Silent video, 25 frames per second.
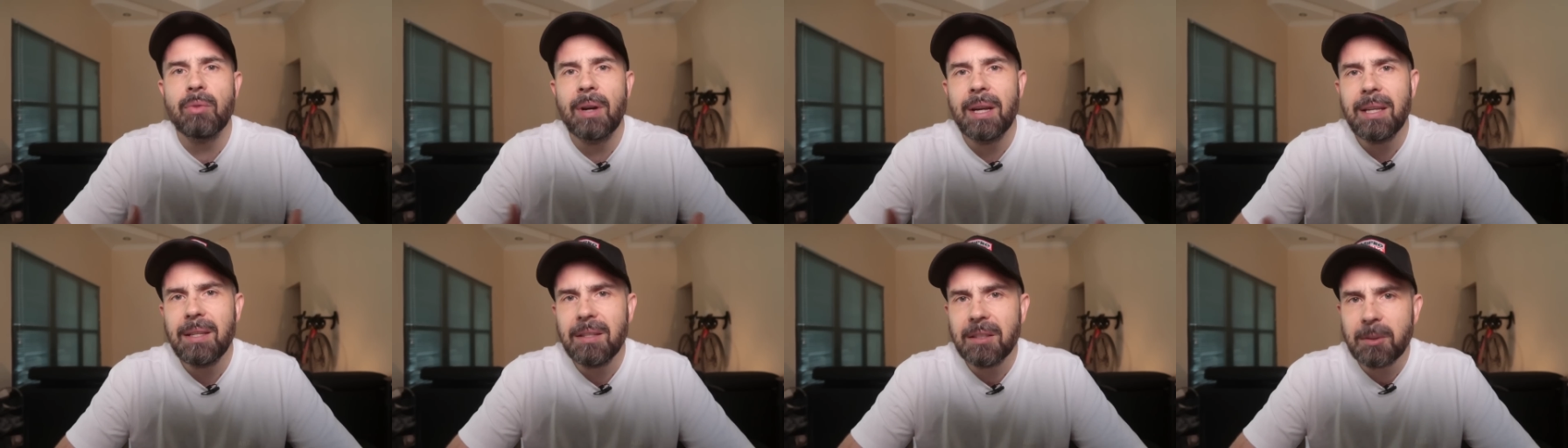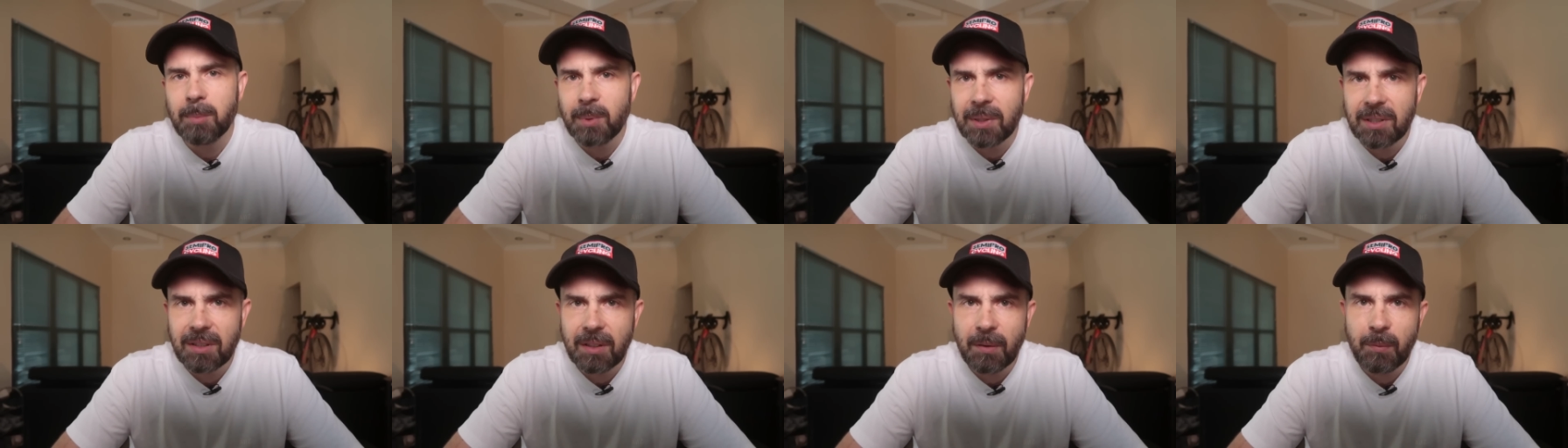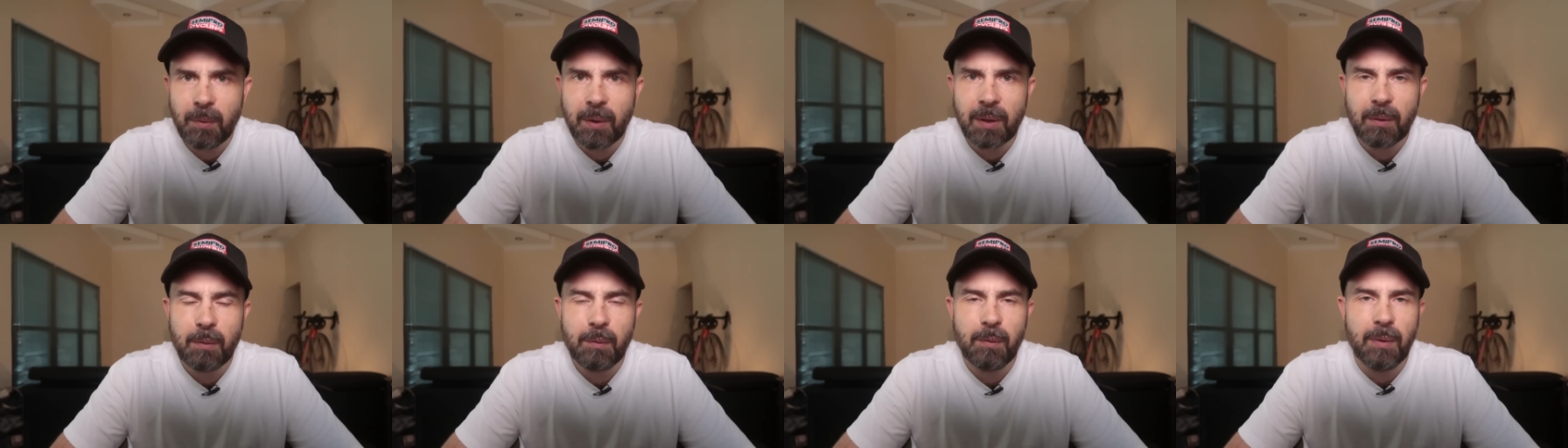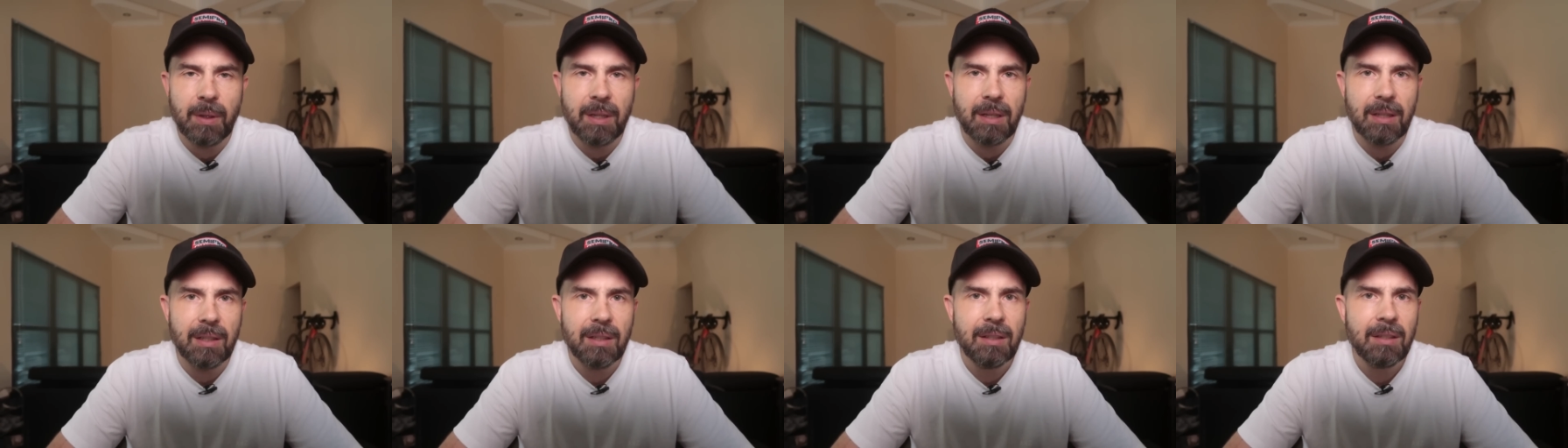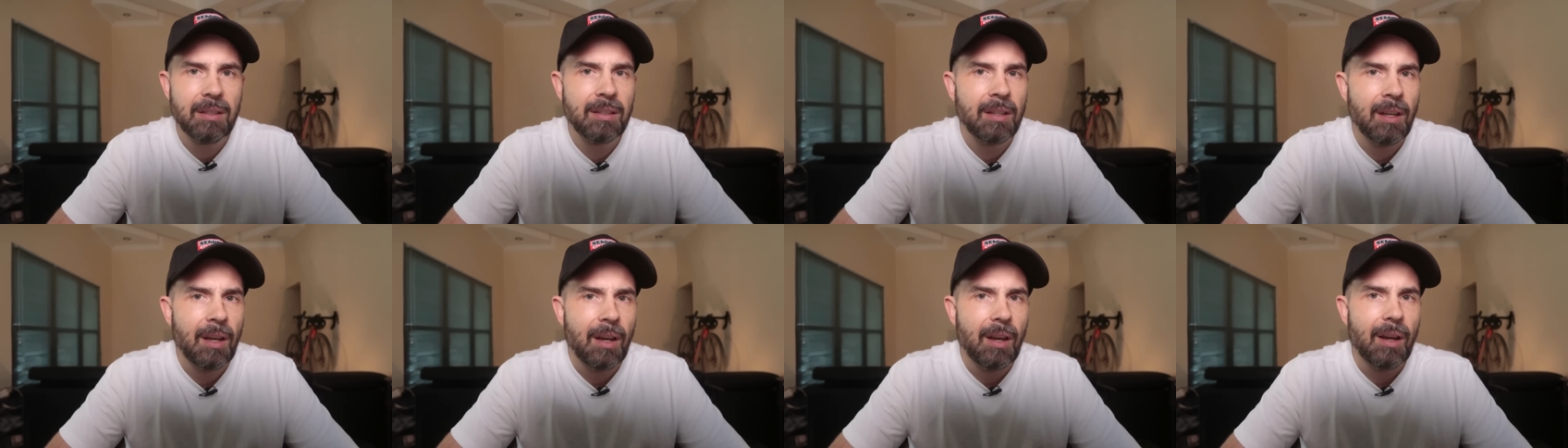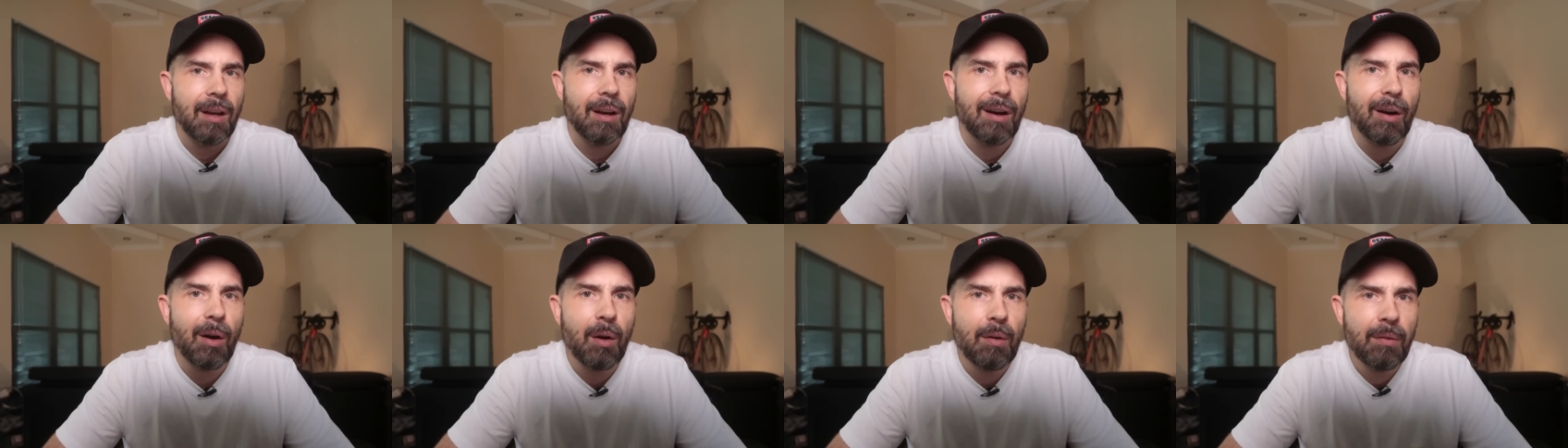race-specific fitness,
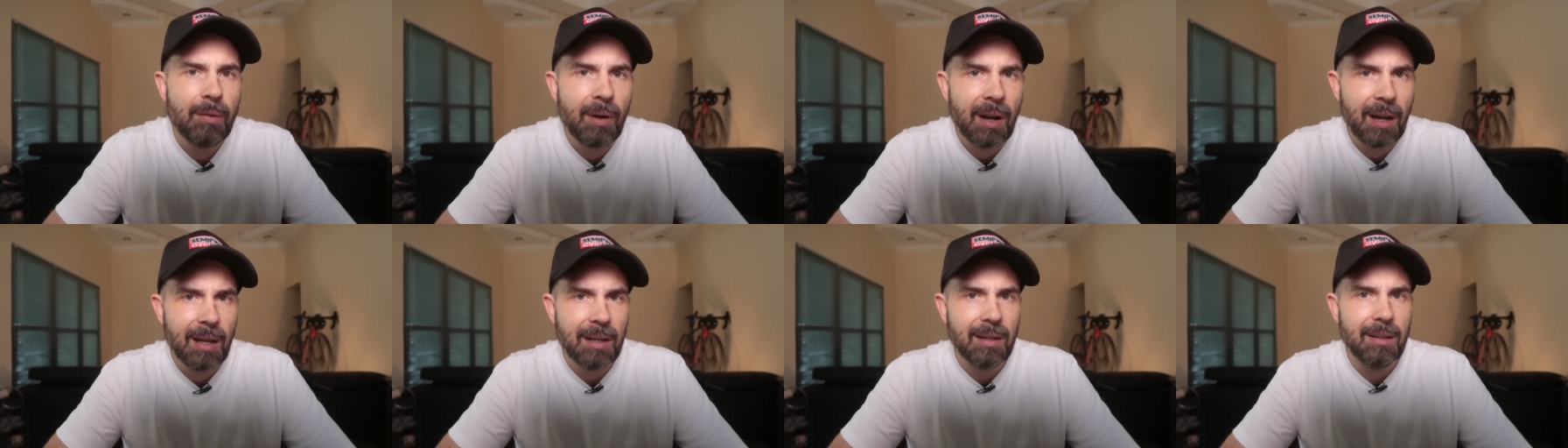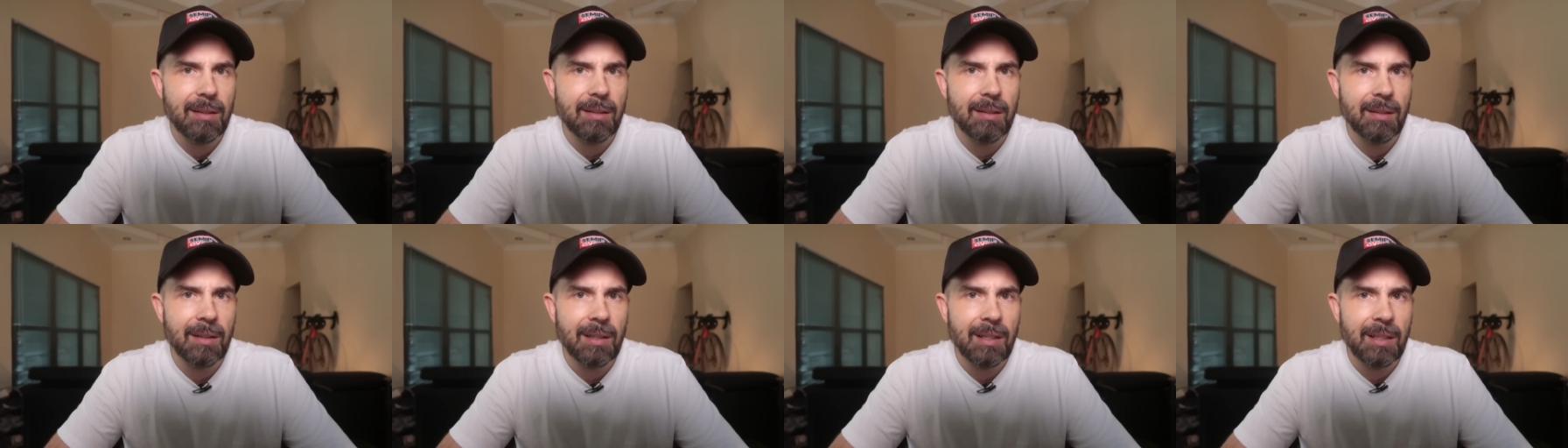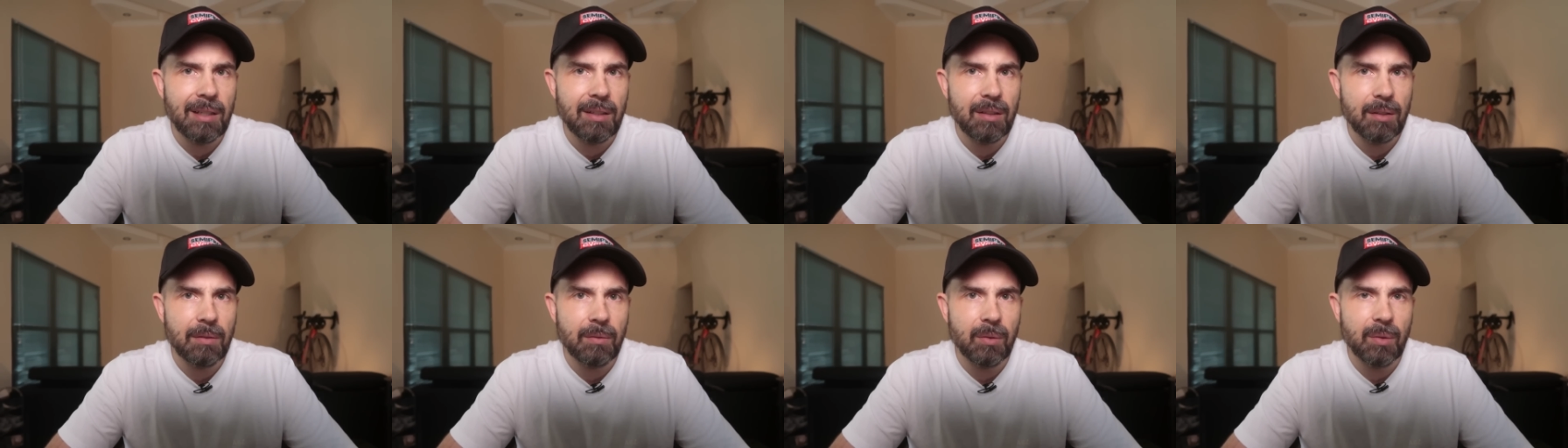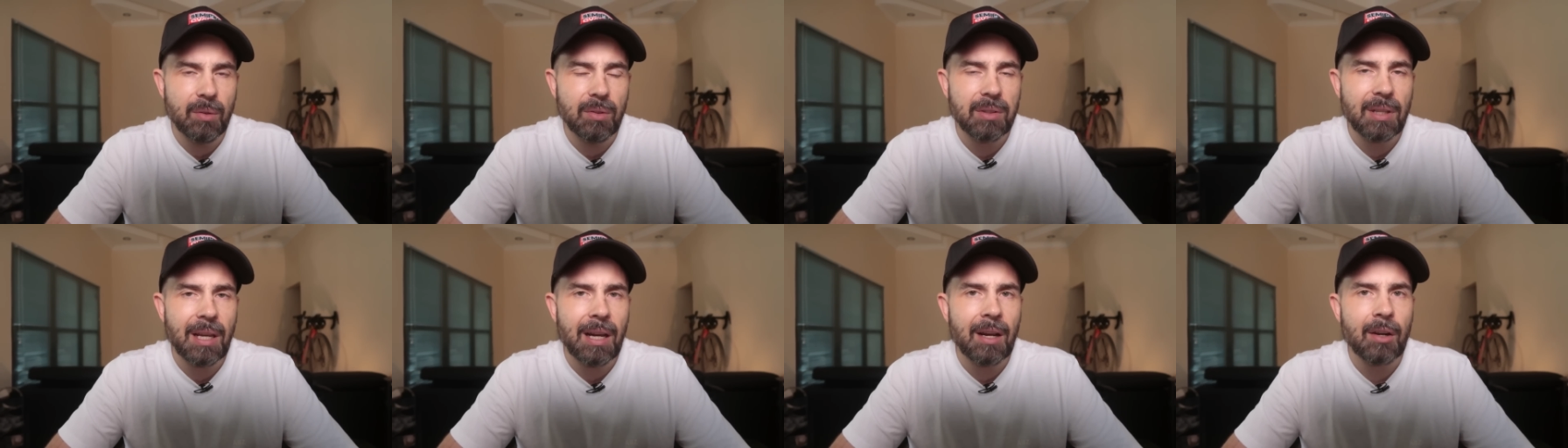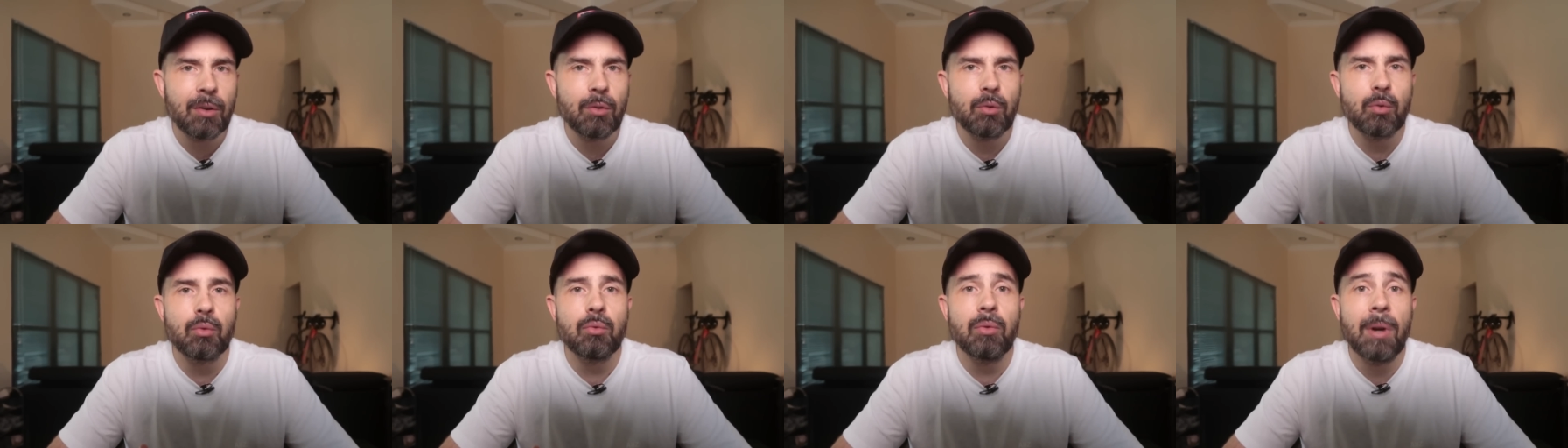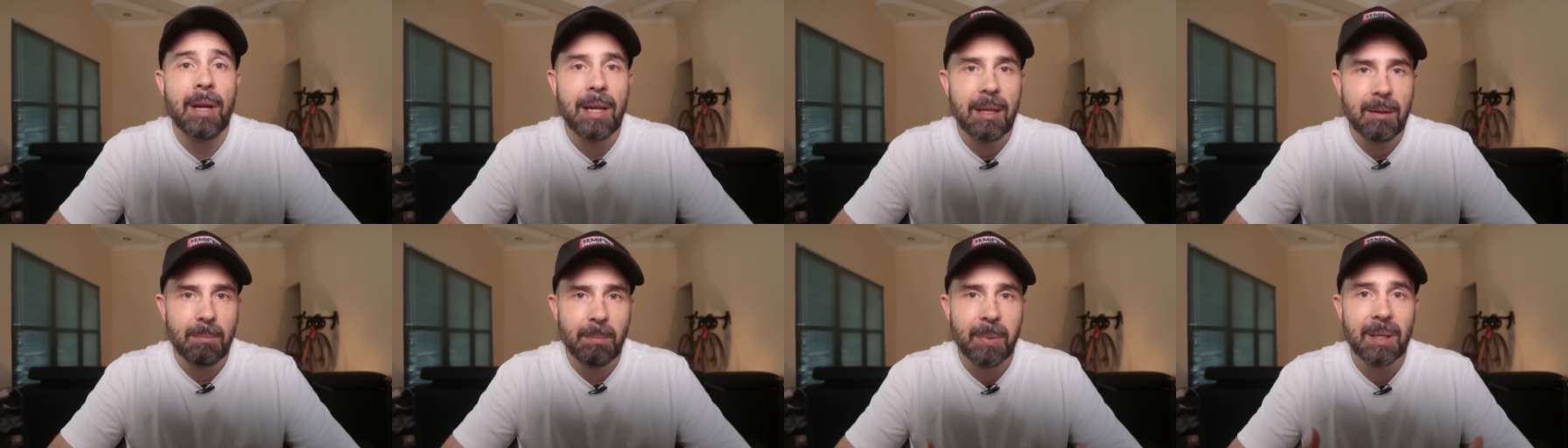over-under intervals are great,